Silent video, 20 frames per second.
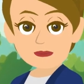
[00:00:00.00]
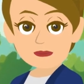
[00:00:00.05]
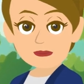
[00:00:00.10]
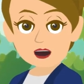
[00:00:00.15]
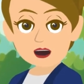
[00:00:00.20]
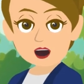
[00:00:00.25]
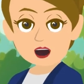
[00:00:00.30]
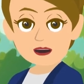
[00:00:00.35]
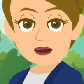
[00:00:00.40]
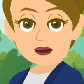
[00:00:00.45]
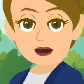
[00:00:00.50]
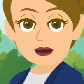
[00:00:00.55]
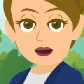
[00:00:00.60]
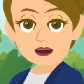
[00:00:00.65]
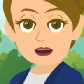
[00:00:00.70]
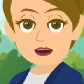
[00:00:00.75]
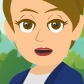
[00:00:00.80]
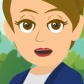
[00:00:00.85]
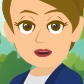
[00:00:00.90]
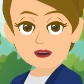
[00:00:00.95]
maybe
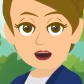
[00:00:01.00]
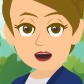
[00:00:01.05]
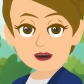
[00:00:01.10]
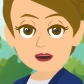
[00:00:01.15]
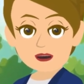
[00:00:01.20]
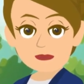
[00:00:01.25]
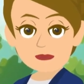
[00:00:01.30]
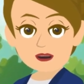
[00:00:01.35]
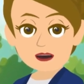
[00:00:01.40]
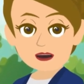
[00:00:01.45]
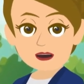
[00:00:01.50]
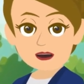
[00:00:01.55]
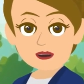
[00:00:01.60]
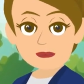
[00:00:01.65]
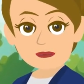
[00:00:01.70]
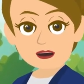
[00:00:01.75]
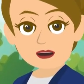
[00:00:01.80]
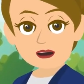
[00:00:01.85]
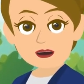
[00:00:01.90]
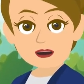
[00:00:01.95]
you had a
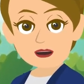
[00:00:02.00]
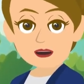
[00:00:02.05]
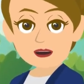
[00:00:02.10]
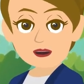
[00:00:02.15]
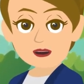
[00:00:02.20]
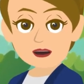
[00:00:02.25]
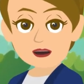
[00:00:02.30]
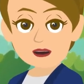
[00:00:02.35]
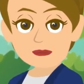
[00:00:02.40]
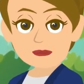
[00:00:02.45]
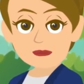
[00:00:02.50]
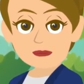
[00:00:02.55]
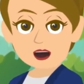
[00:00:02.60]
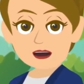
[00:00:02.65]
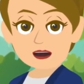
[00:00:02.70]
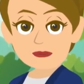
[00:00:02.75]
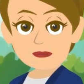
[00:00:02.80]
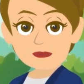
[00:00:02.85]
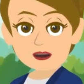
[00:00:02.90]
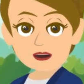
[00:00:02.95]
massage, maybe you've
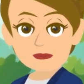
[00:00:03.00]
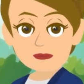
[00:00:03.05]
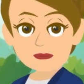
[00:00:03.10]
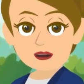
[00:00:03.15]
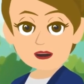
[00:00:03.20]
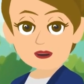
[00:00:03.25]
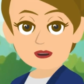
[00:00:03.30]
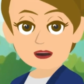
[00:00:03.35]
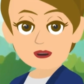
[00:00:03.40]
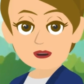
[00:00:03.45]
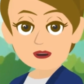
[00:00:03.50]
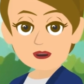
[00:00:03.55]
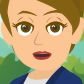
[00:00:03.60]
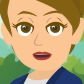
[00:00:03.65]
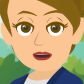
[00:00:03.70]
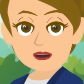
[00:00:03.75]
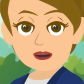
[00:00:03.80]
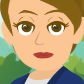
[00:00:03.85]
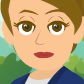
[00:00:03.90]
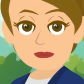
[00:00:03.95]
been appreciating
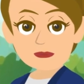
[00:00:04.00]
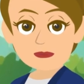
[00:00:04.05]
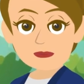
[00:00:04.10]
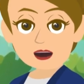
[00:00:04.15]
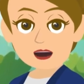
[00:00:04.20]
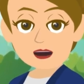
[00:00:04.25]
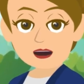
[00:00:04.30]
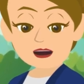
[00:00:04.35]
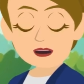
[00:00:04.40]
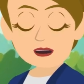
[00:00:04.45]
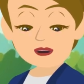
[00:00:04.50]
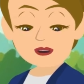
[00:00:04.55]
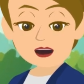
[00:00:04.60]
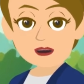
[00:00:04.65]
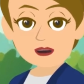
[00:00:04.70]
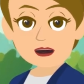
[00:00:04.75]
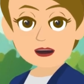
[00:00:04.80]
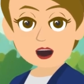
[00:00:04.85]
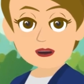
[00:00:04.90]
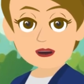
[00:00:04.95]
someone, maybe you
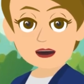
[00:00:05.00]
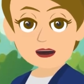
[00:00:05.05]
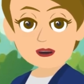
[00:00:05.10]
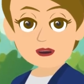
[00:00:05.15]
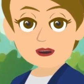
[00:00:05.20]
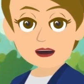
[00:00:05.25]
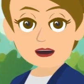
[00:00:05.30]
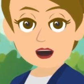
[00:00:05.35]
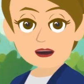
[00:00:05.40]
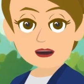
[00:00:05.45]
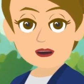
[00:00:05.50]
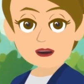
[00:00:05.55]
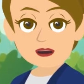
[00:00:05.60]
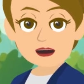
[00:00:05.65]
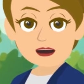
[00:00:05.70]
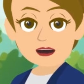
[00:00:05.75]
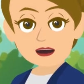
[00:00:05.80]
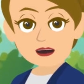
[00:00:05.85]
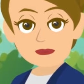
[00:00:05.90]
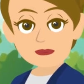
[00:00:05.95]
just woke up and haven't
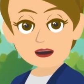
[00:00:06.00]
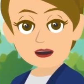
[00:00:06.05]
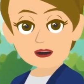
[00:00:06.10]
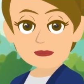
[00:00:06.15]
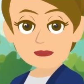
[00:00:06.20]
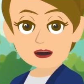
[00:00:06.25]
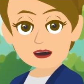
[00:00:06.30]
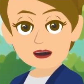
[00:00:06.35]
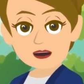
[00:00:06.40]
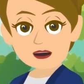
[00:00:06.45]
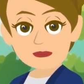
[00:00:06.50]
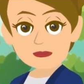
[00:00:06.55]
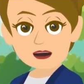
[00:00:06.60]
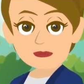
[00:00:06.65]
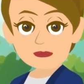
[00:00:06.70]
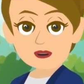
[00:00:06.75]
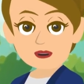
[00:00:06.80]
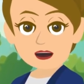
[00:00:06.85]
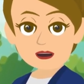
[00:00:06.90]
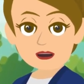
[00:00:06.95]
done anything to pull
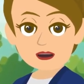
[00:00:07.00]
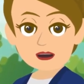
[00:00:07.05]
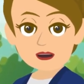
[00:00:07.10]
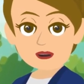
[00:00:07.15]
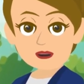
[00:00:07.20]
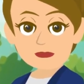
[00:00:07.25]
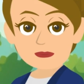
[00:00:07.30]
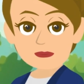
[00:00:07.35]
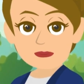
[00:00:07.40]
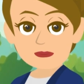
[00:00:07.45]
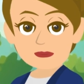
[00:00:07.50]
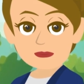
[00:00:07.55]
yourself down yet.